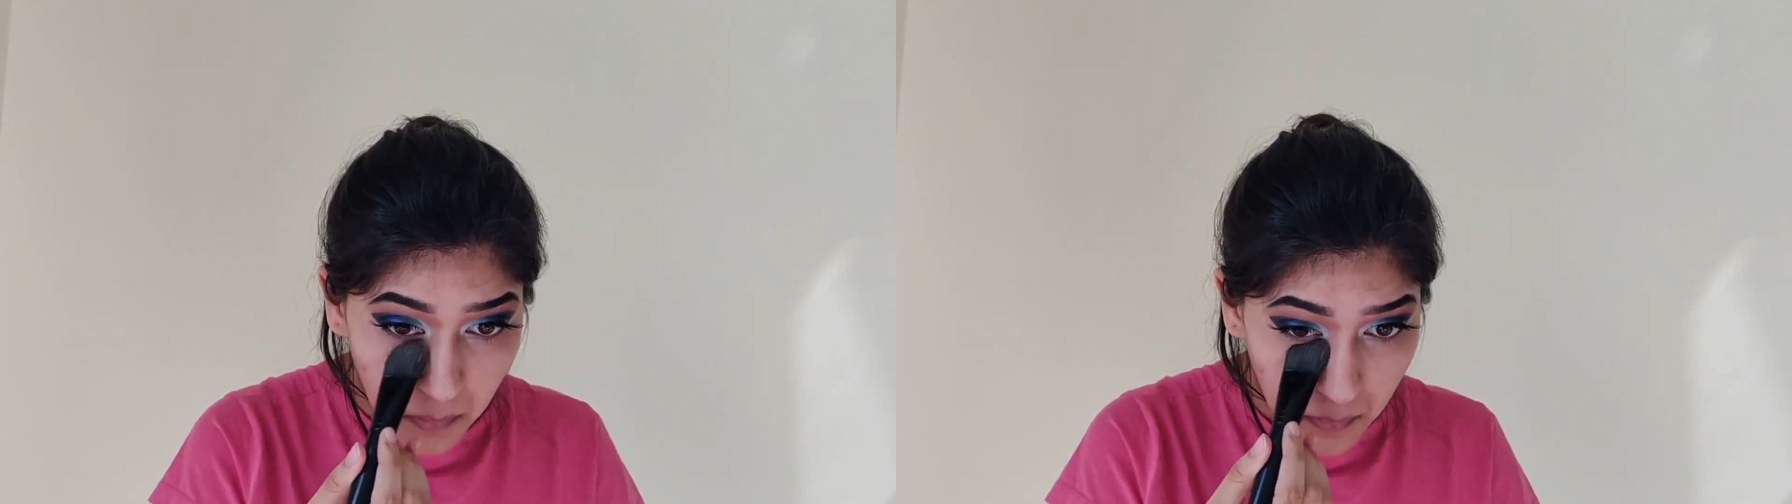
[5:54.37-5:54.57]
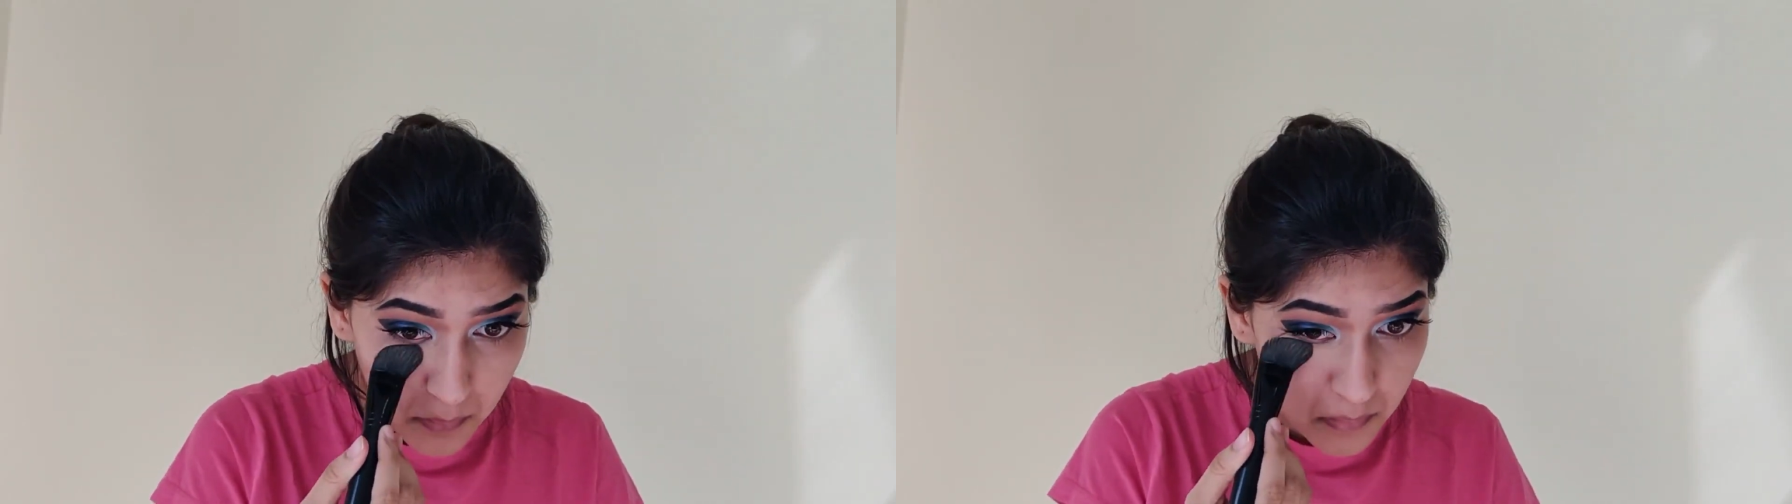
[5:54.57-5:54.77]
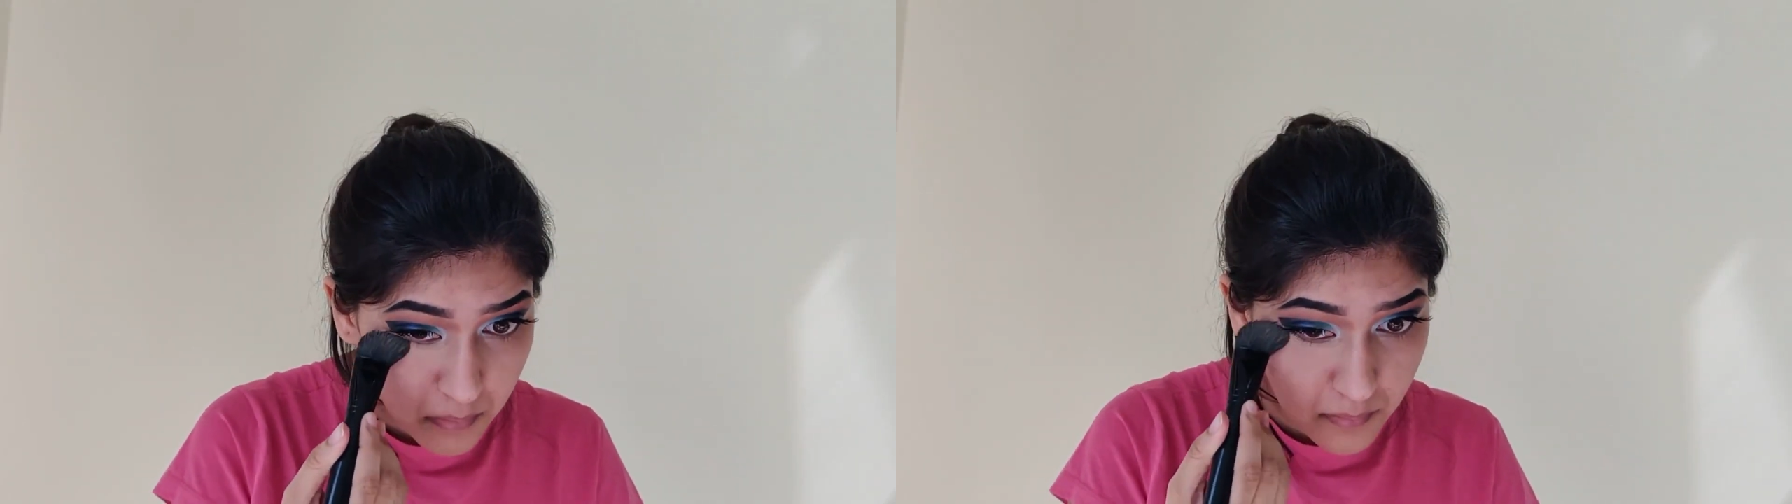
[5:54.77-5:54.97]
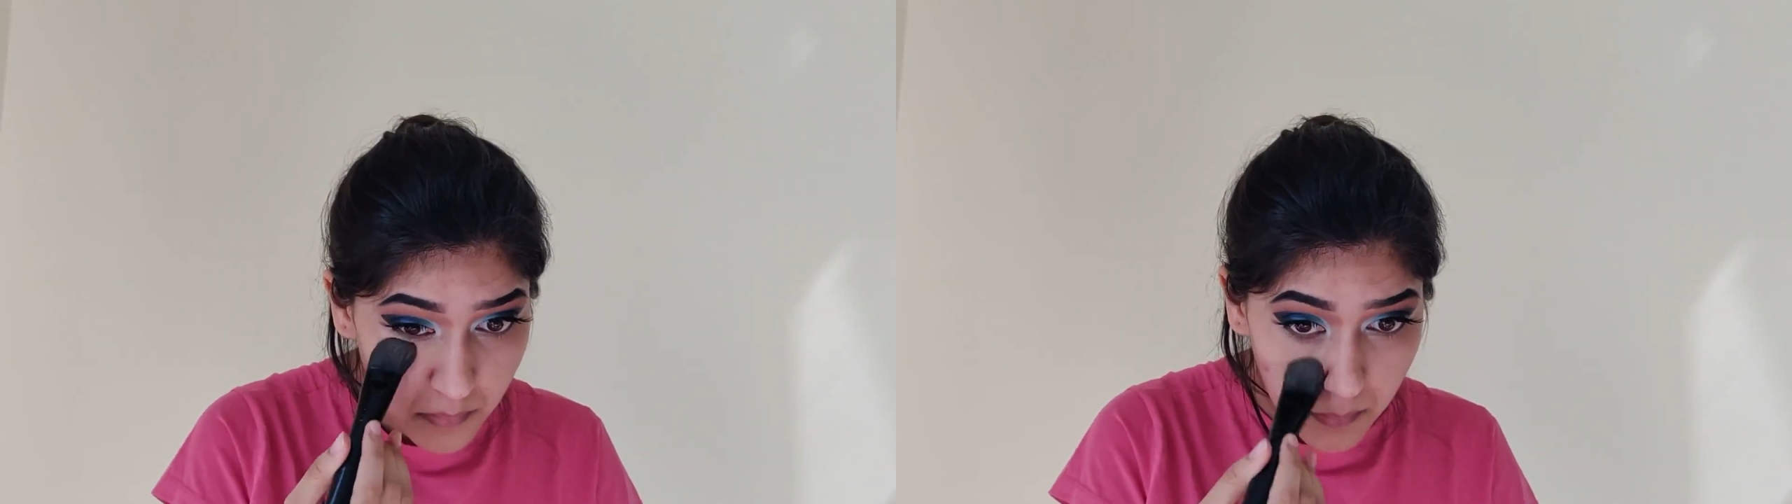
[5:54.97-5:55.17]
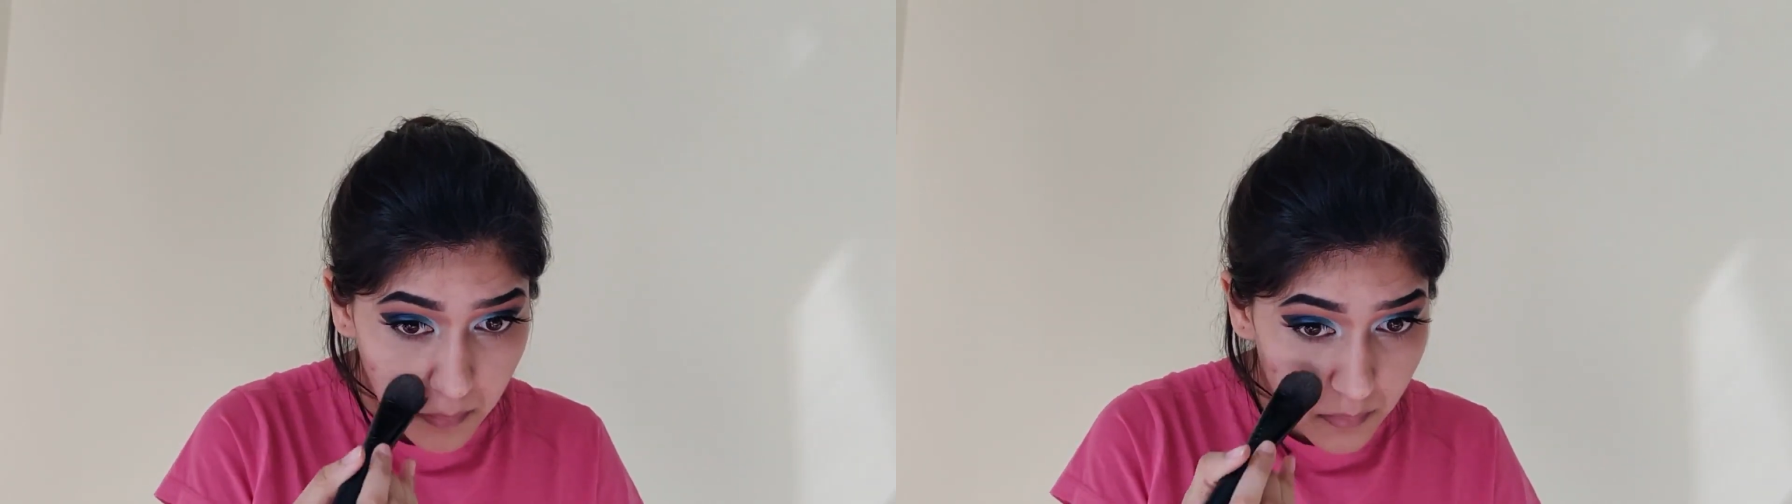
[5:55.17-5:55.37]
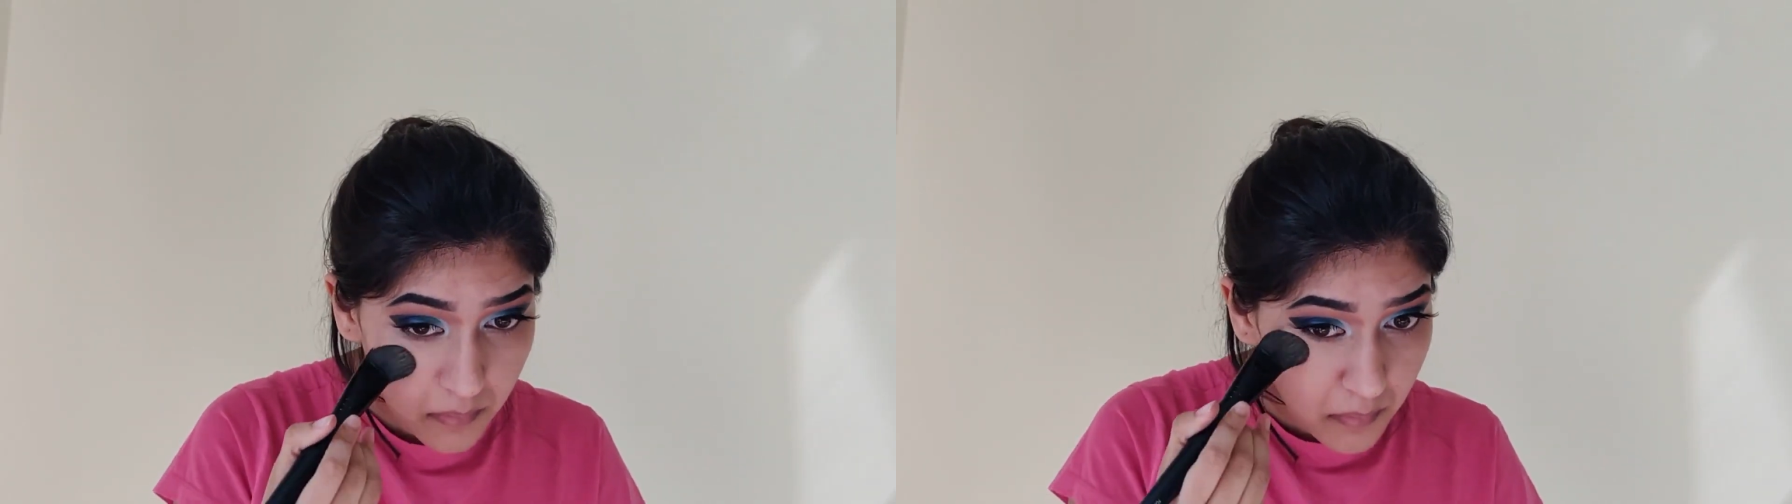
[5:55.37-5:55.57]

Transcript: I've used.